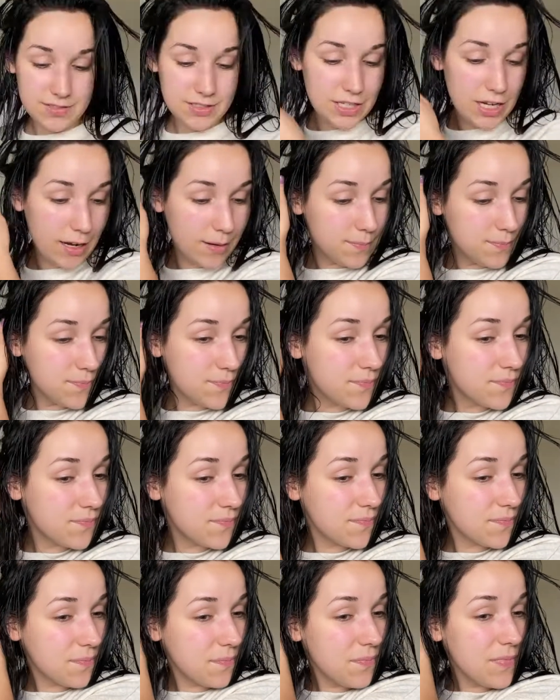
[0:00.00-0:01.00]
So
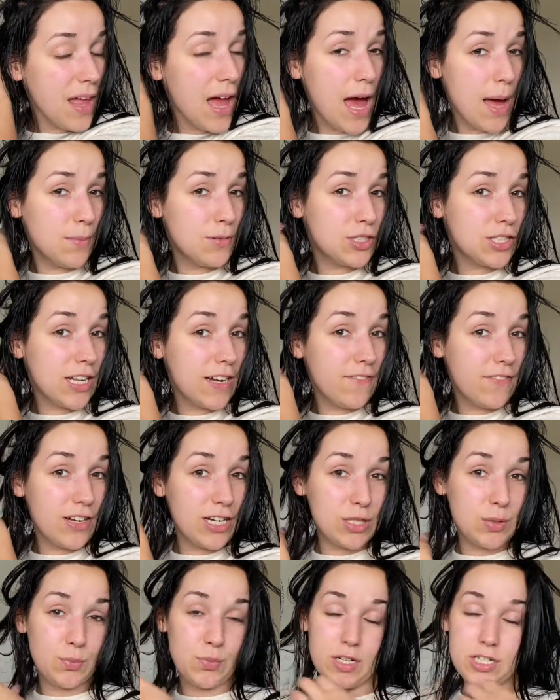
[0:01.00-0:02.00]
I'm just gonna
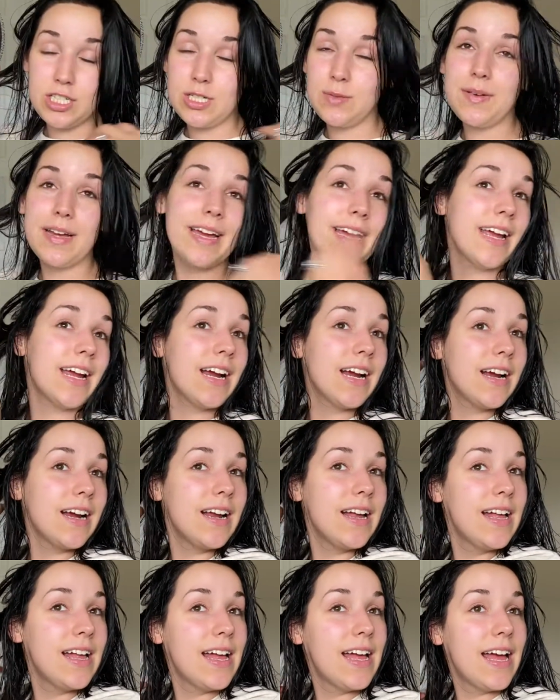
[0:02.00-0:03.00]
finish brushing my hair,
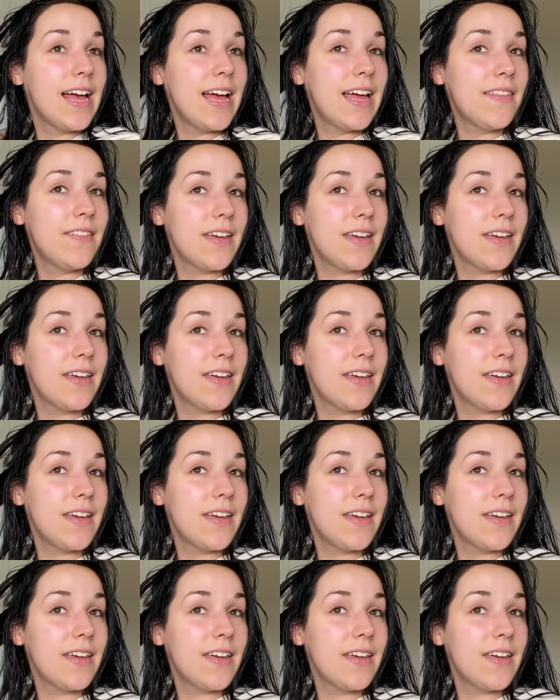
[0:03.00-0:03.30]
and